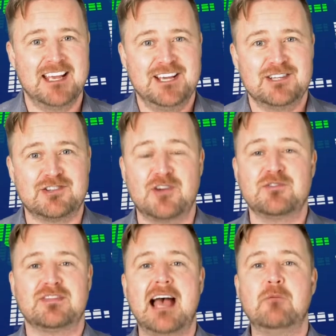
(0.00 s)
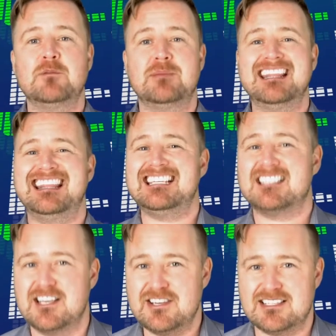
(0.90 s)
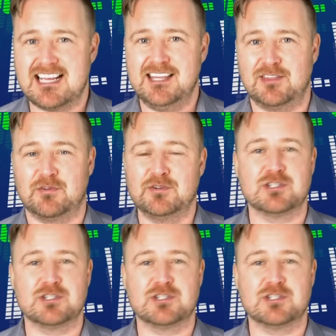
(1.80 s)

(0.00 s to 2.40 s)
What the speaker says: So that would be this Thursday through to